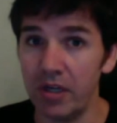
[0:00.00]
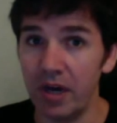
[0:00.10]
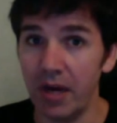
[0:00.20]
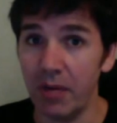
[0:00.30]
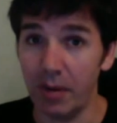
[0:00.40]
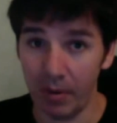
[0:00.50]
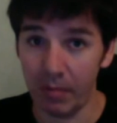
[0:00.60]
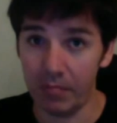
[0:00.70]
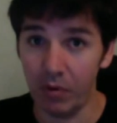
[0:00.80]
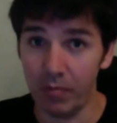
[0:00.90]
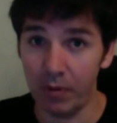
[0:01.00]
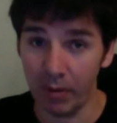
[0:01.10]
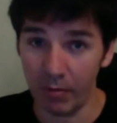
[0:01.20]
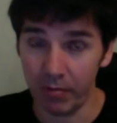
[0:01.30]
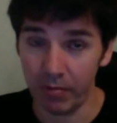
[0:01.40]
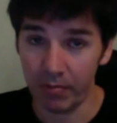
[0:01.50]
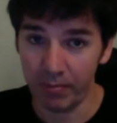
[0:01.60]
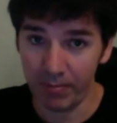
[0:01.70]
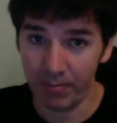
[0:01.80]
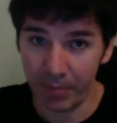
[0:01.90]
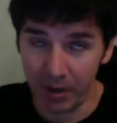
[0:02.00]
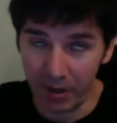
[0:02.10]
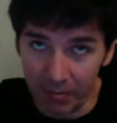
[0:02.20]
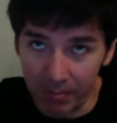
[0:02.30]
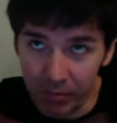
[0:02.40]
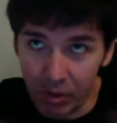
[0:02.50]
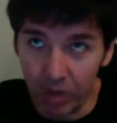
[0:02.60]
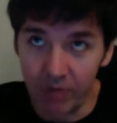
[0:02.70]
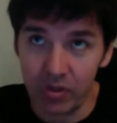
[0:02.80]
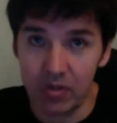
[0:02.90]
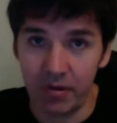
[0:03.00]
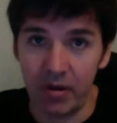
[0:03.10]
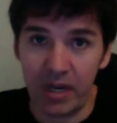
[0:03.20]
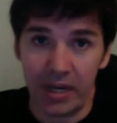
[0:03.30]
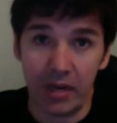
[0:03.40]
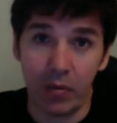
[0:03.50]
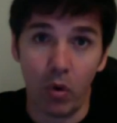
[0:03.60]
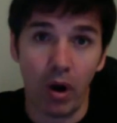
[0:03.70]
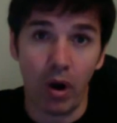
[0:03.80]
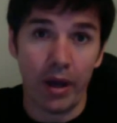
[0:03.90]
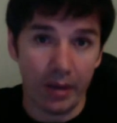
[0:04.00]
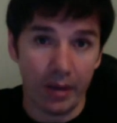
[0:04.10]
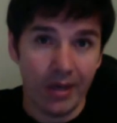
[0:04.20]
But I'm kind of just comparing here why,